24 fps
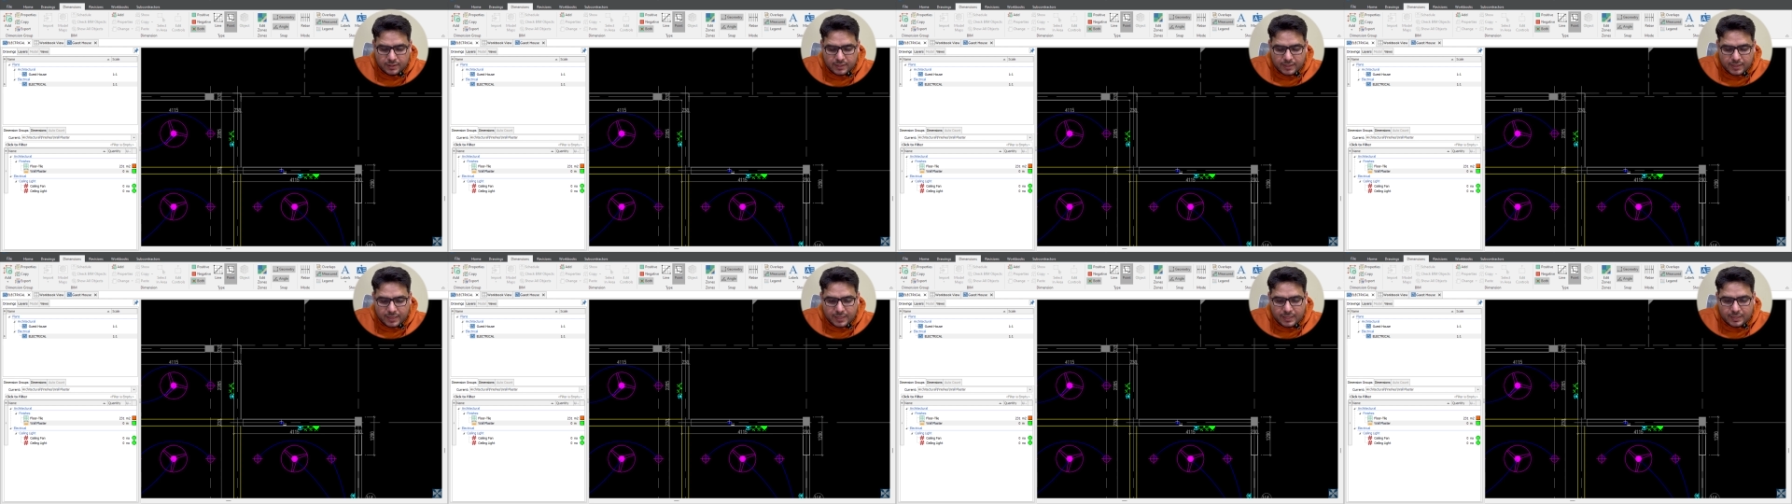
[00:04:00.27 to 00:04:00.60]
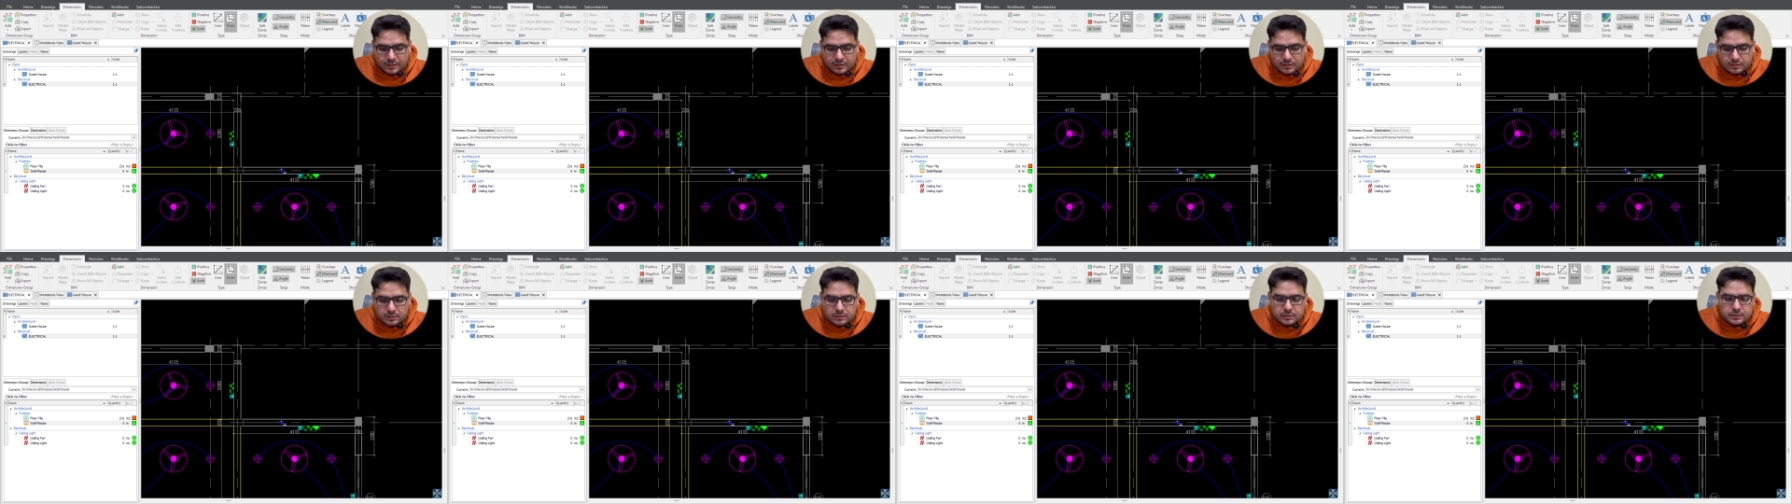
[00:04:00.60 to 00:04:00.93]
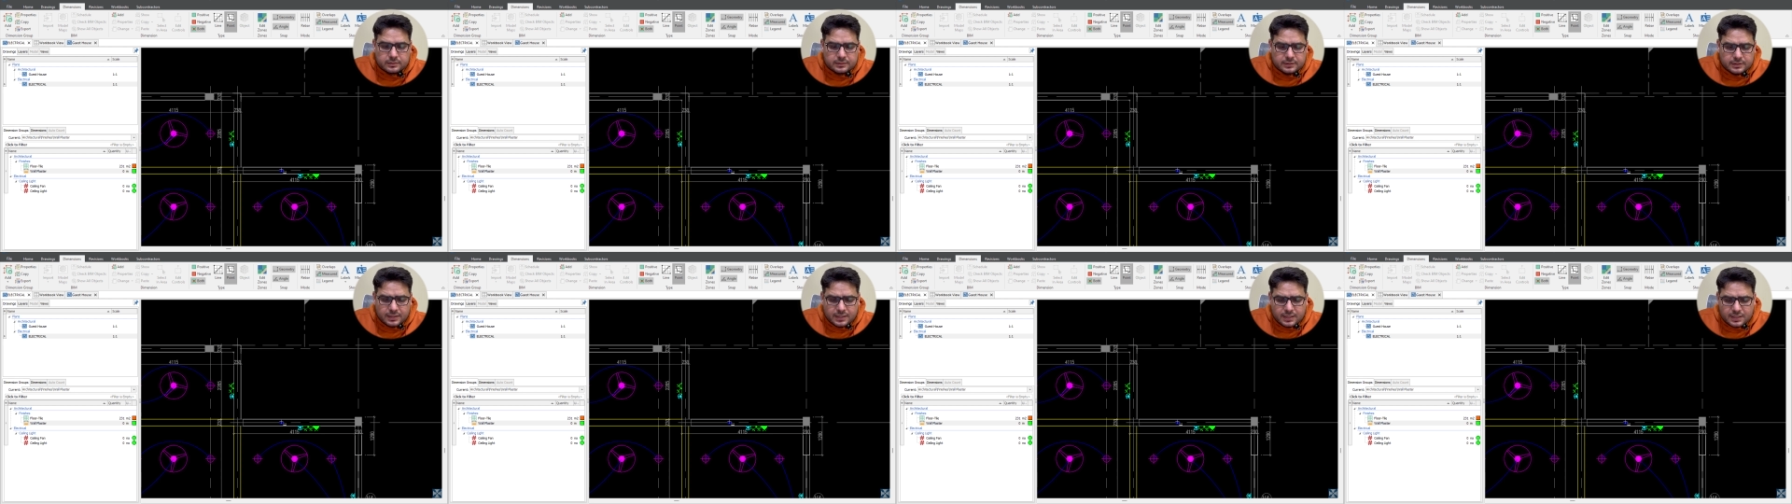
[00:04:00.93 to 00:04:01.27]
and
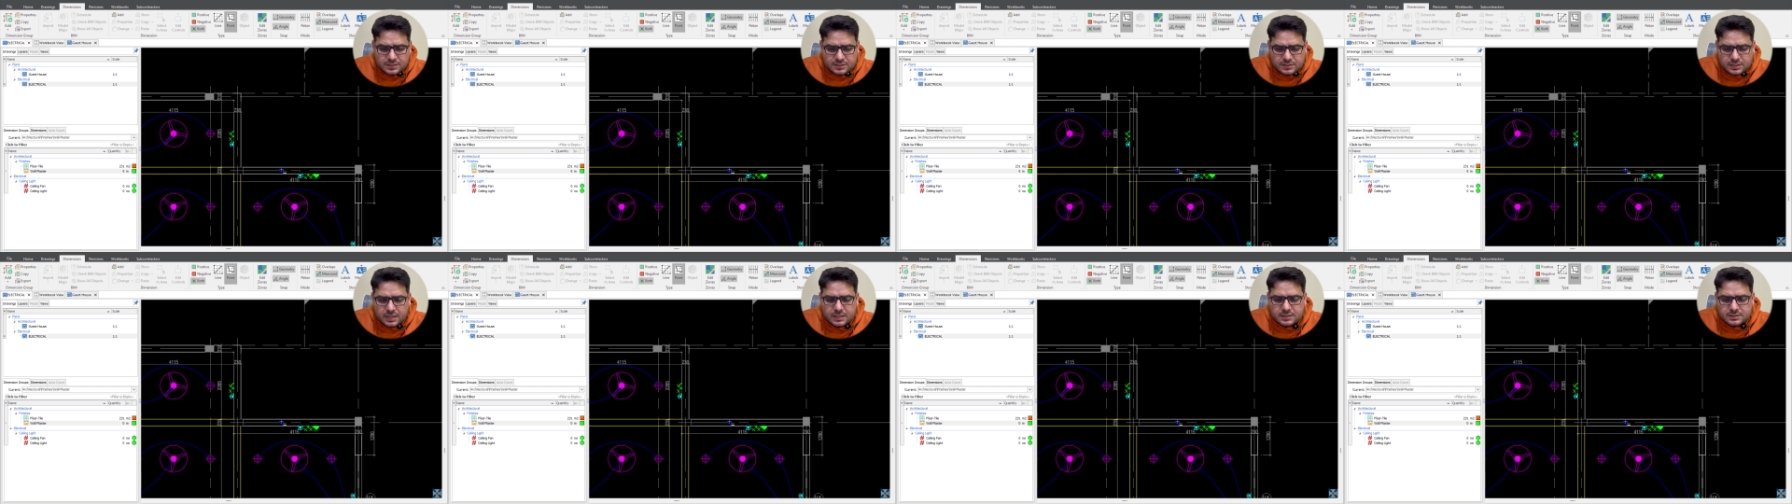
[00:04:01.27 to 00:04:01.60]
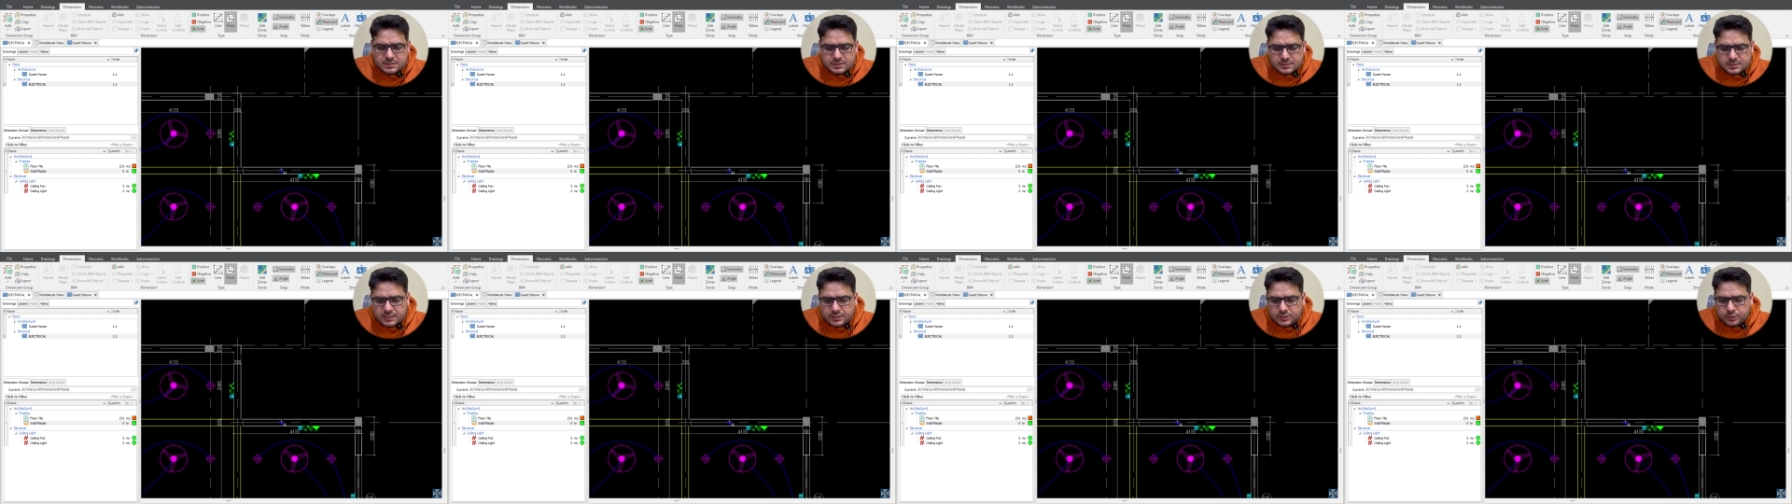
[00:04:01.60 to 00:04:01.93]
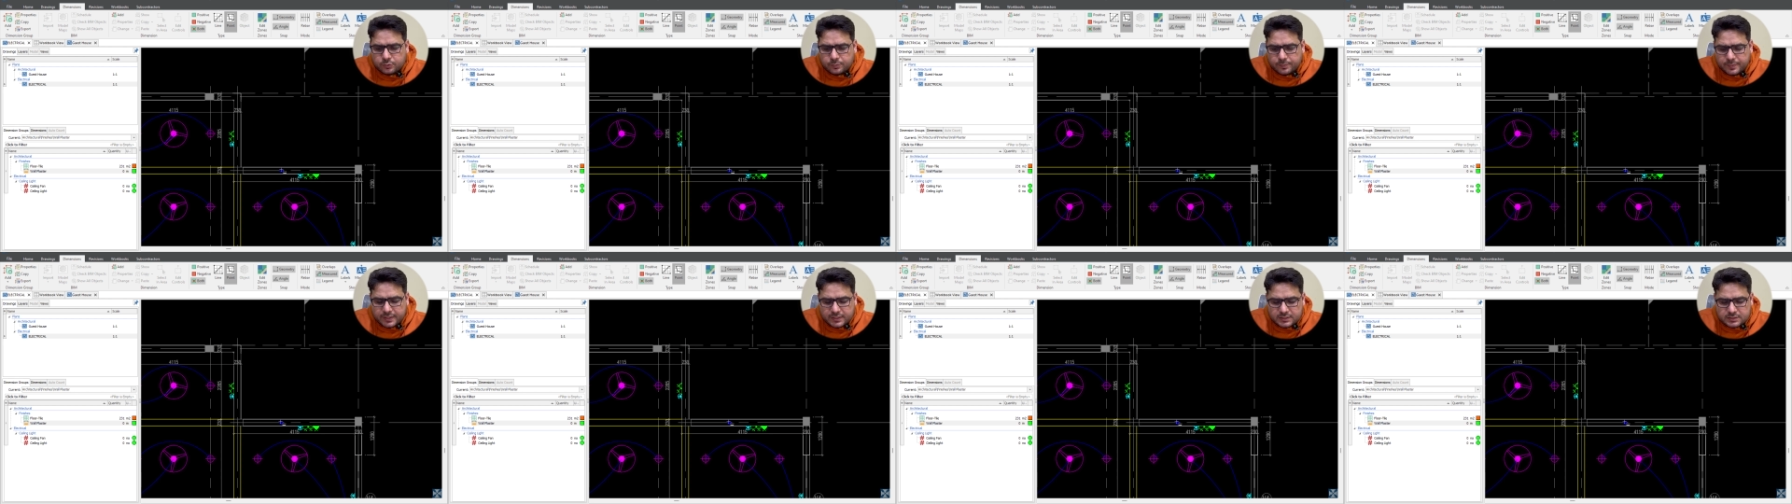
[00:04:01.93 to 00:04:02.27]
there are chances that
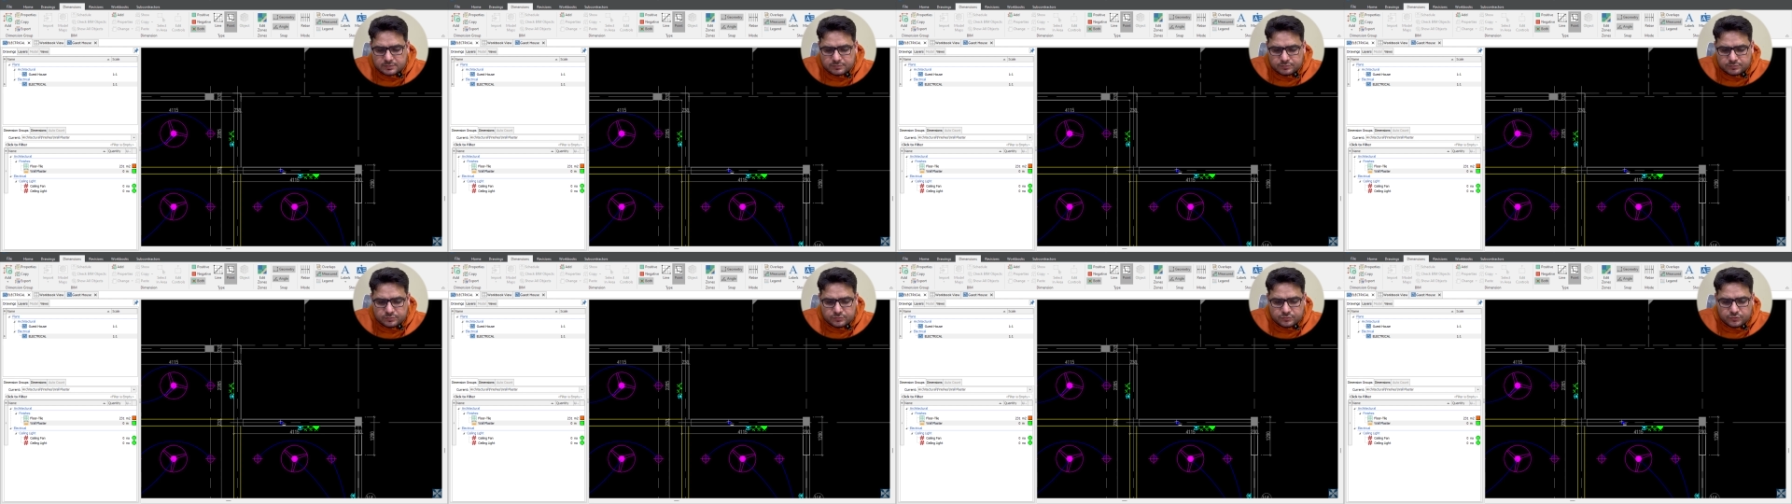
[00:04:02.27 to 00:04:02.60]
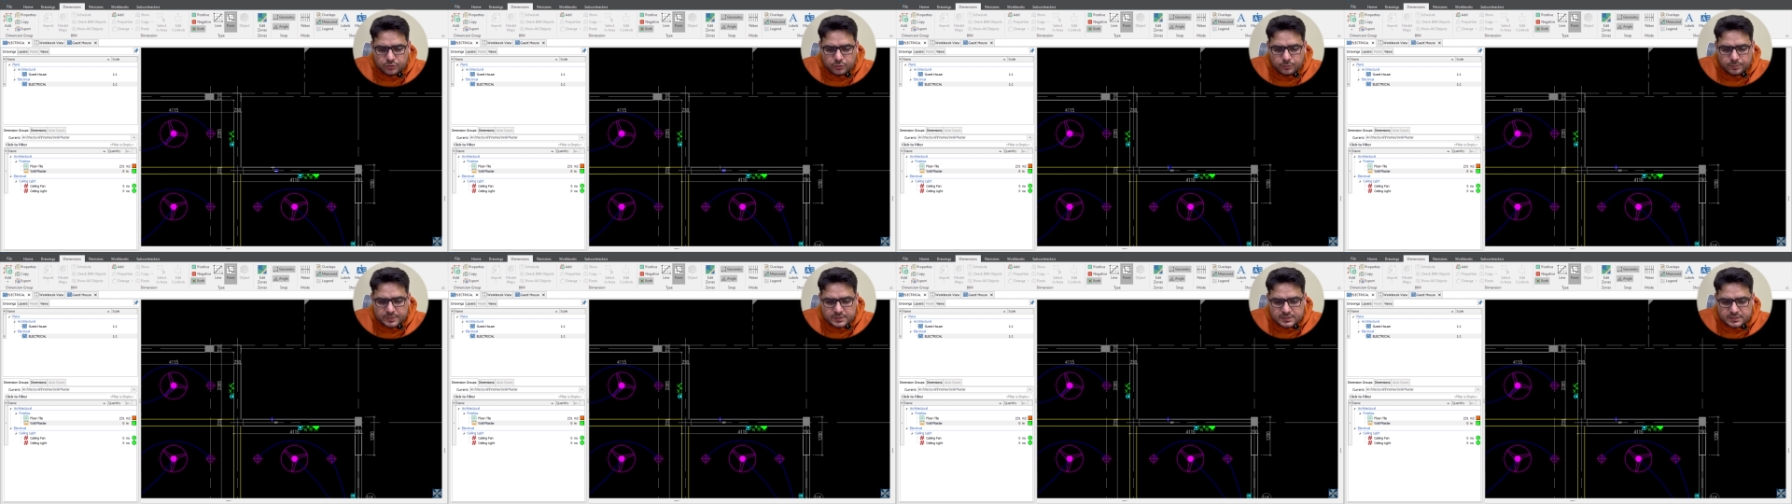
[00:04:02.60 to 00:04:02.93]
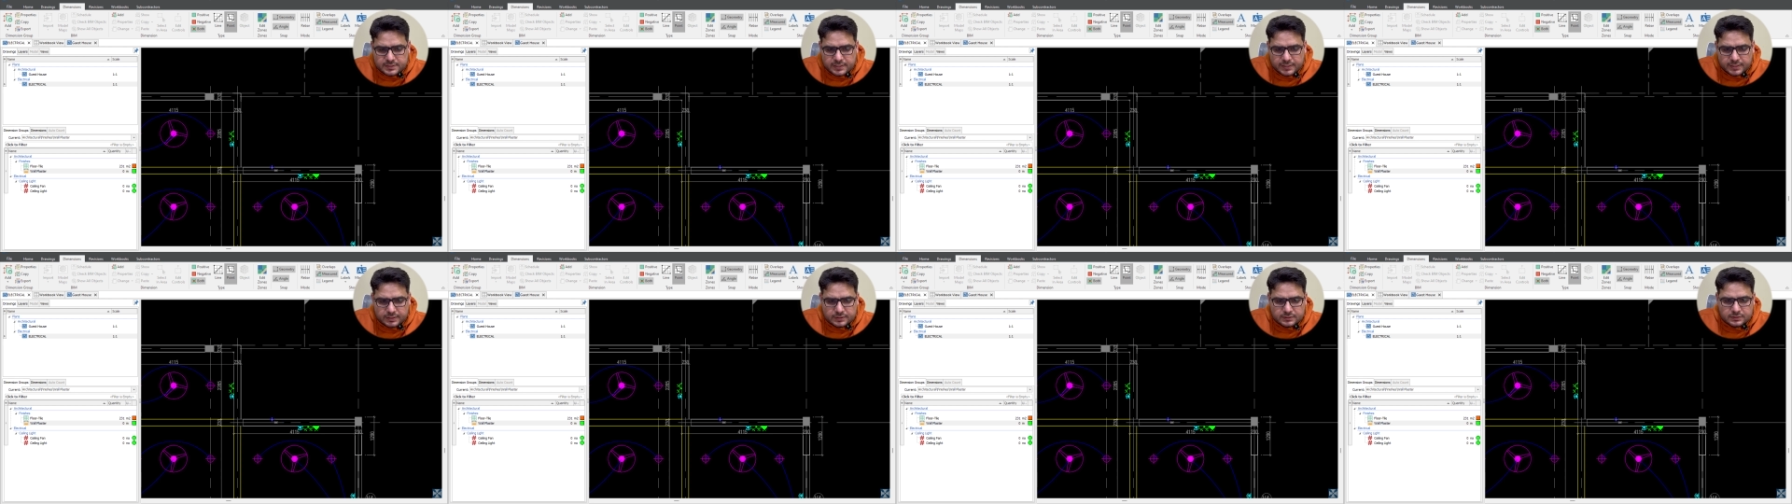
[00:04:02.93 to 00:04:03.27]
you make a few
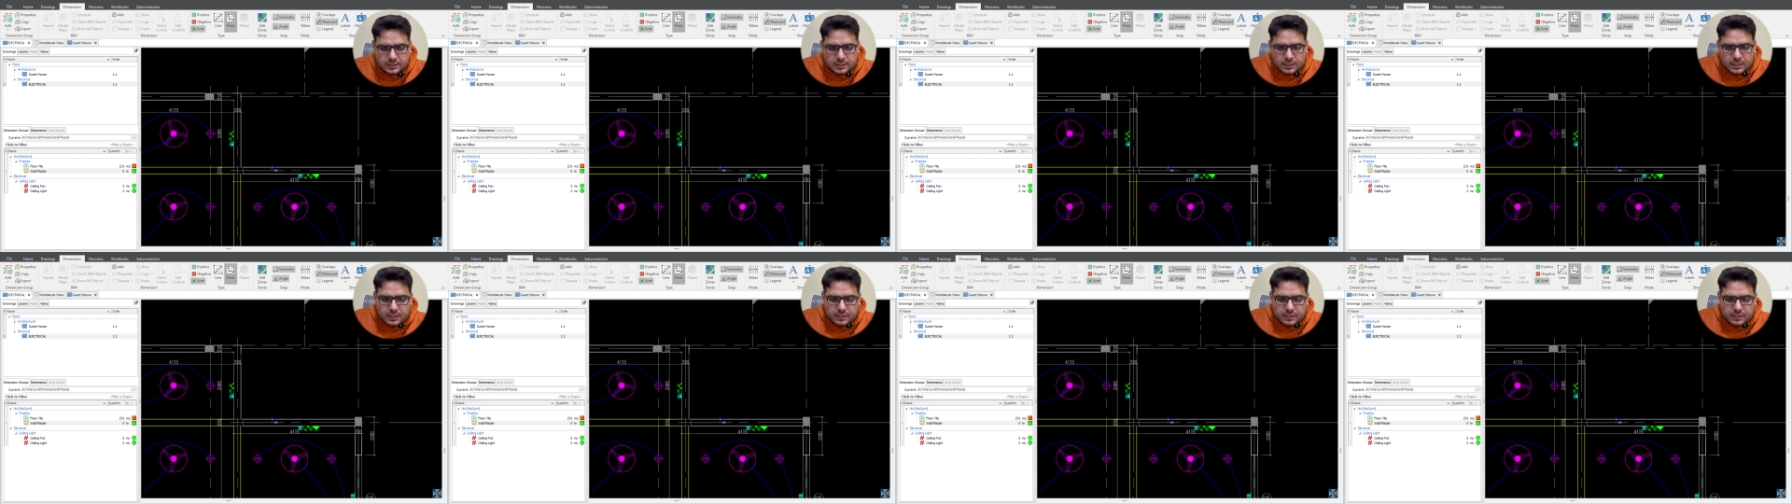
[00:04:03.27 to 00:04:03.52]
mistakes.